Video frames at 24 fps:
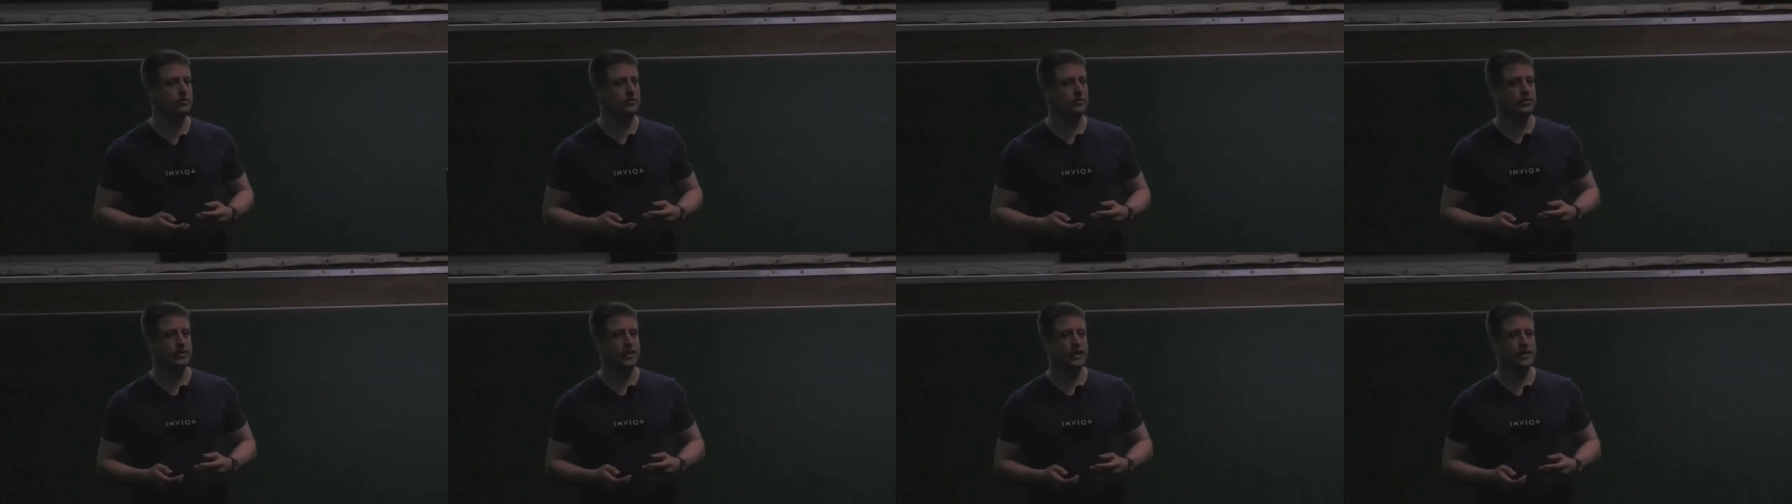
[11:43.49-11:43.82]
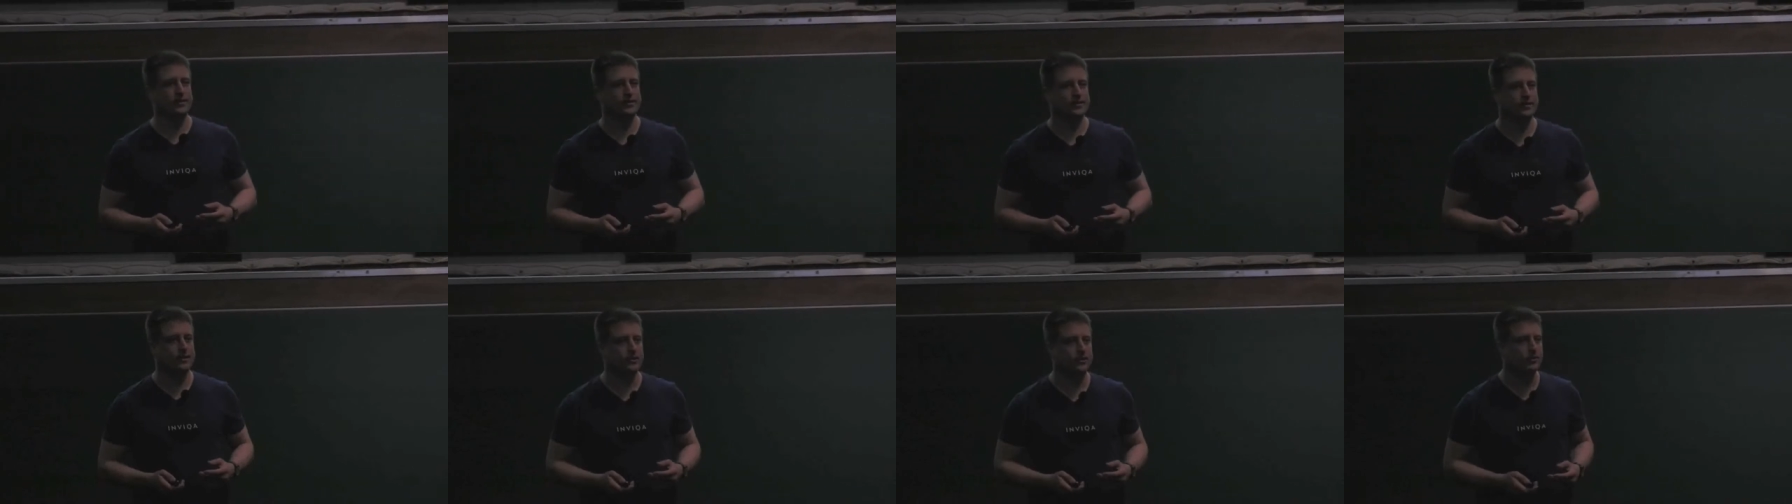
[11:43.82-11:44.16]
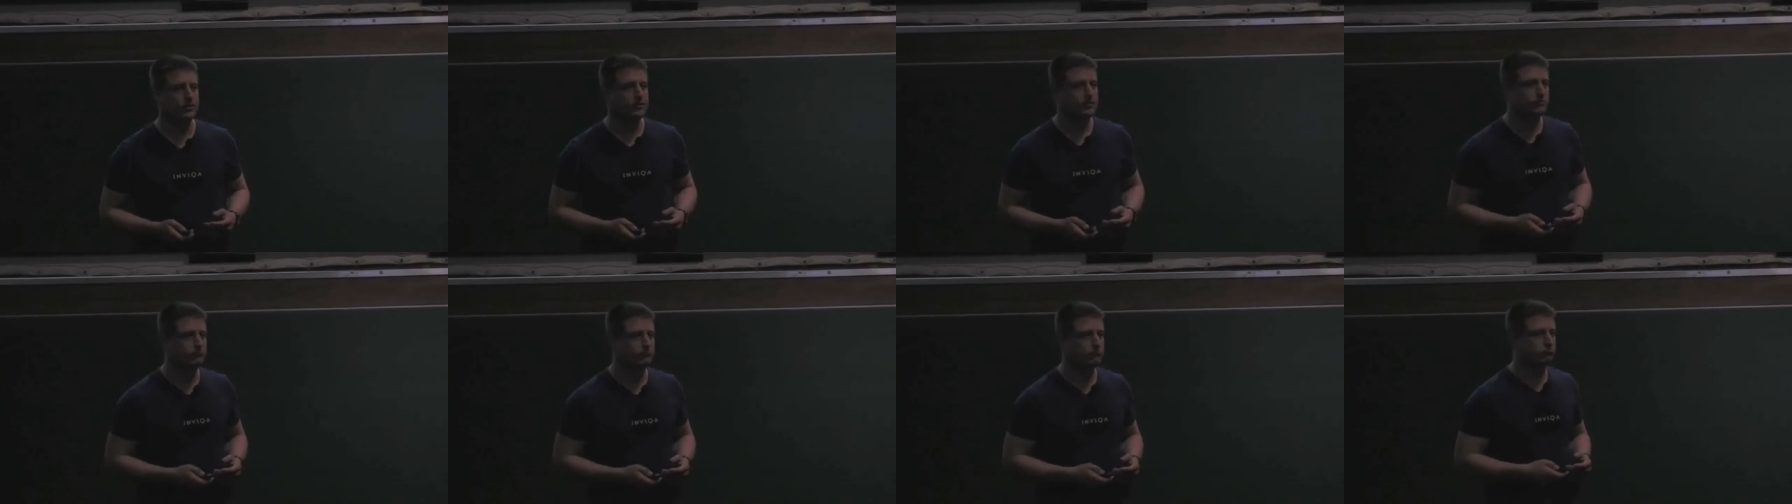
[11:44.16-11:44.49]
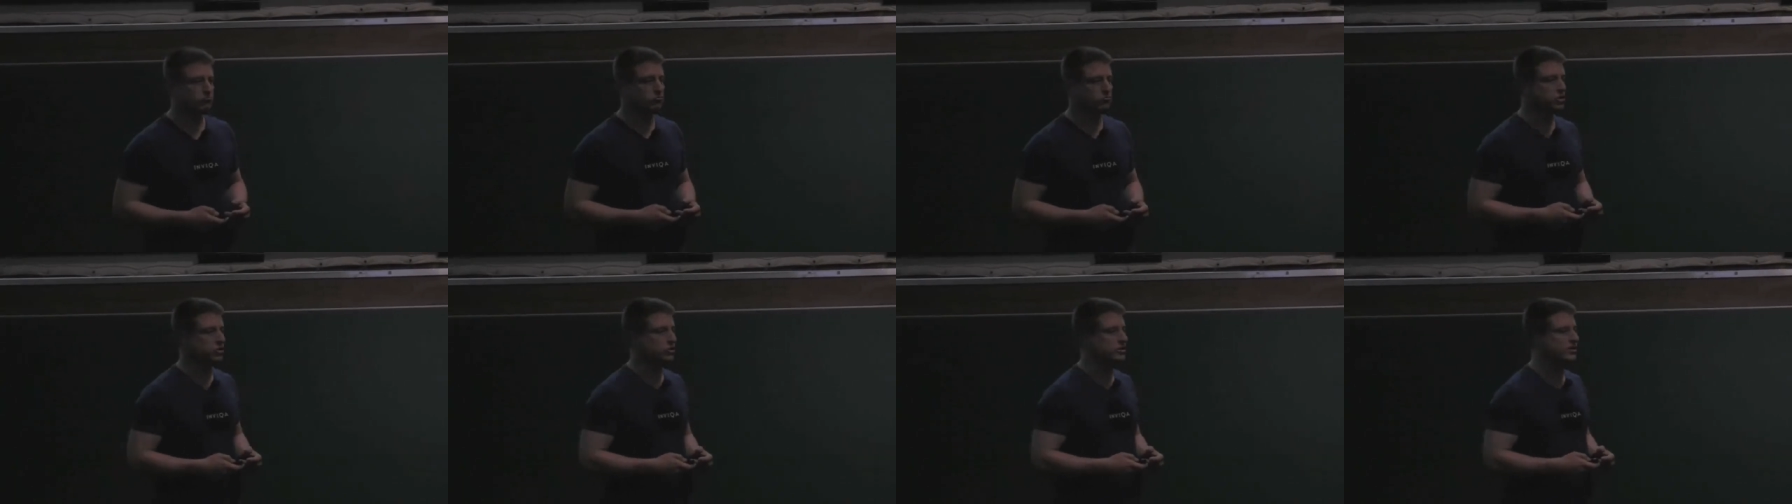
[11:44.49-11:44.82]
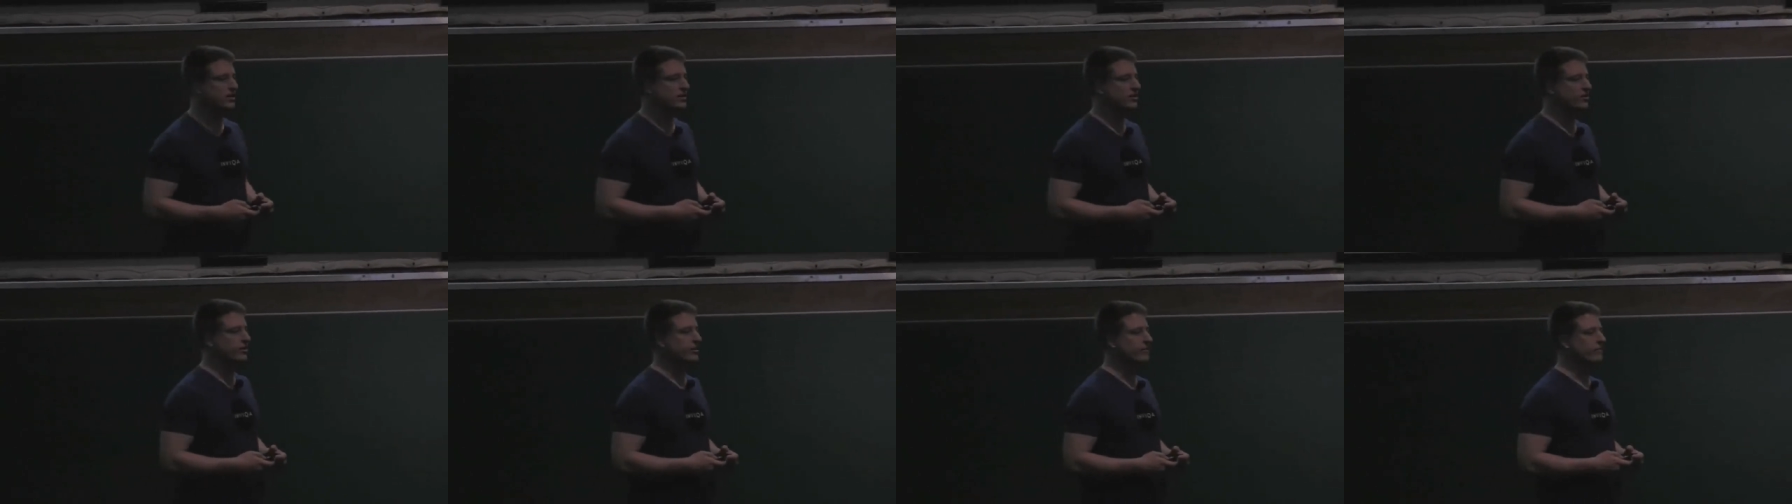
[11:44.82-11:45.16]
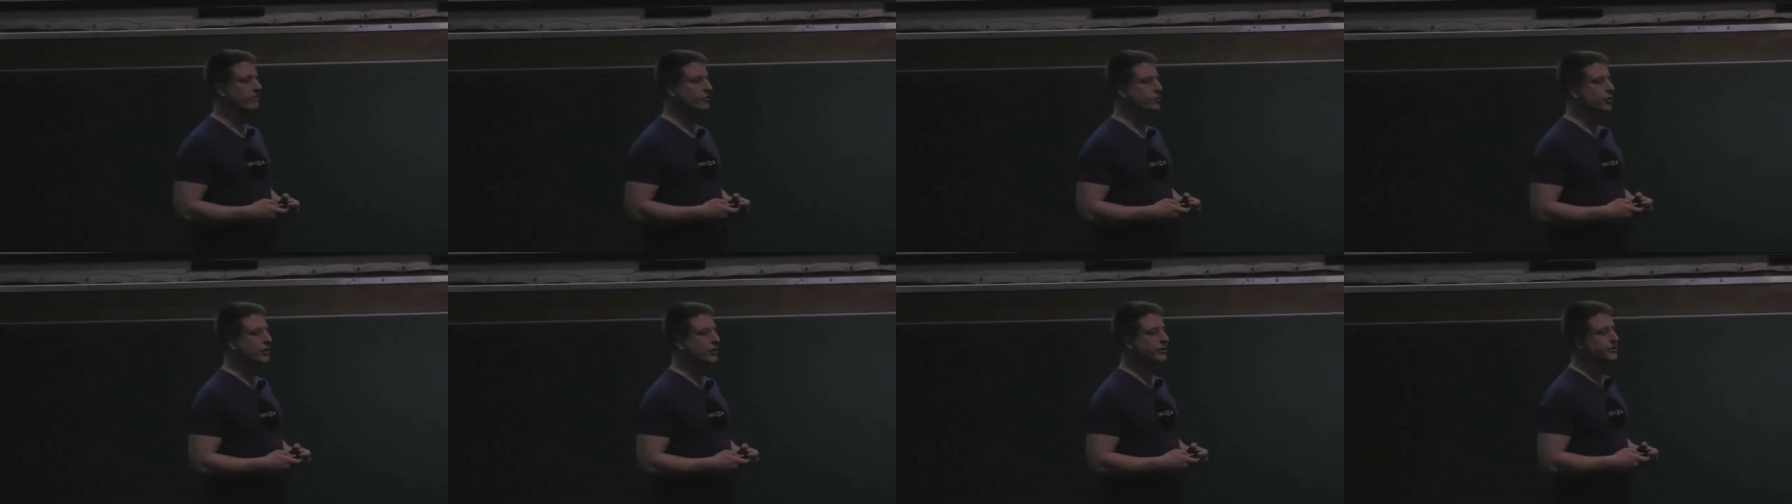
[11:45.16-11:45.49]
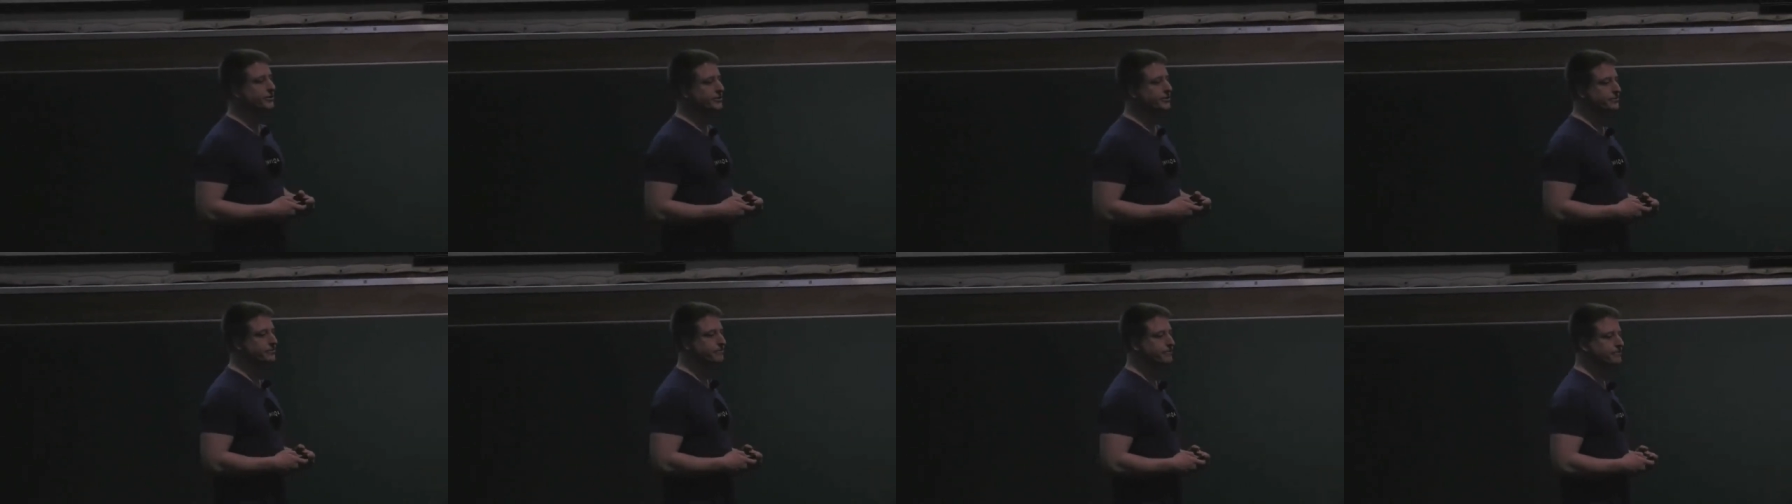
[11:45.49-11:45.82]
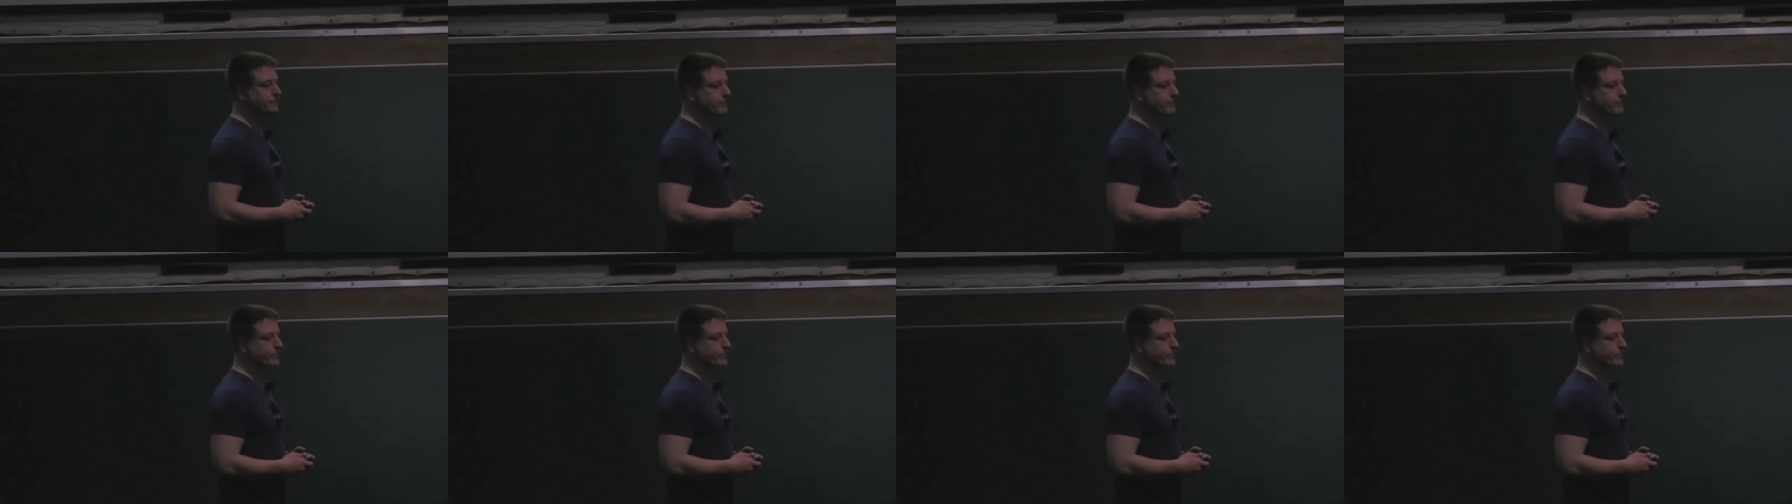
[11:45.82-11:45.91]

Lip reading: with an ASCII dotted line for us.